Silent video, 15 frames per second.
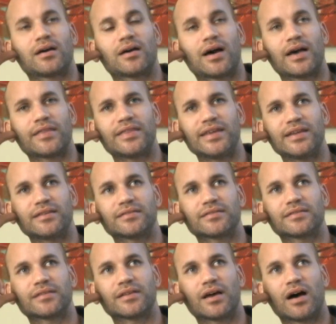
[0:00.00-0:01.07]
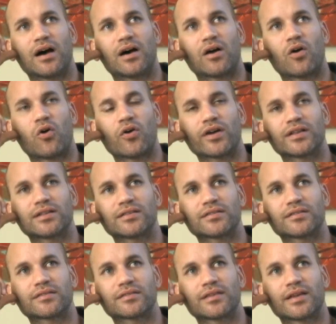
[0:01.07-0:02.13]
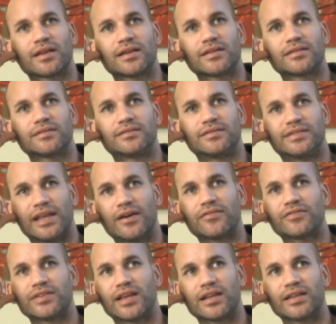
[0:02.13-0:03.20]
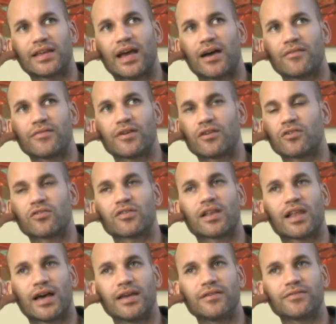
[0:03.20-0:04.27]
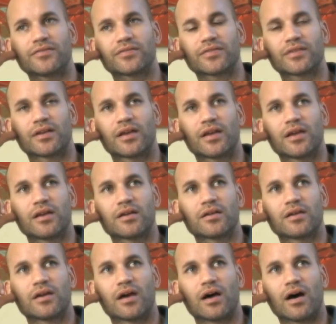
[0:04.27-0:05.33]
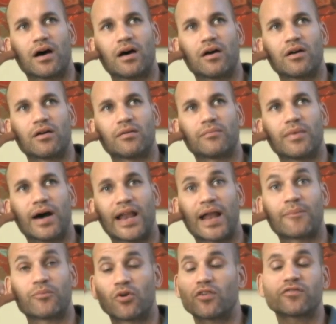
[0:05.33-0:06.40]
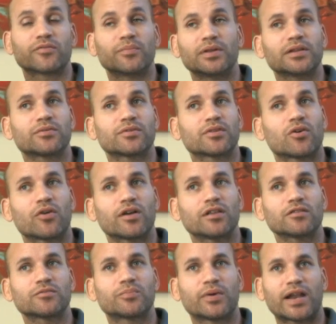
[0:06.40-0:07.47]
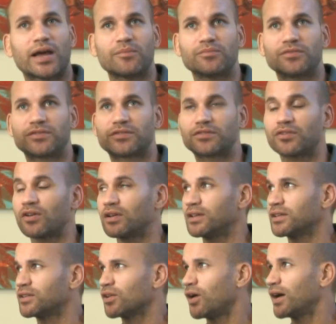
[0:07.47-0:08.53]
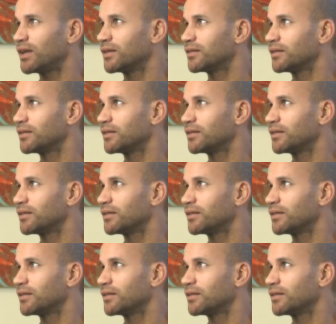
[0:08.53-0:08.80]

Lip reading: I think oils definitely have their own life, and I'm more familiar with oils, but I'm certainly not.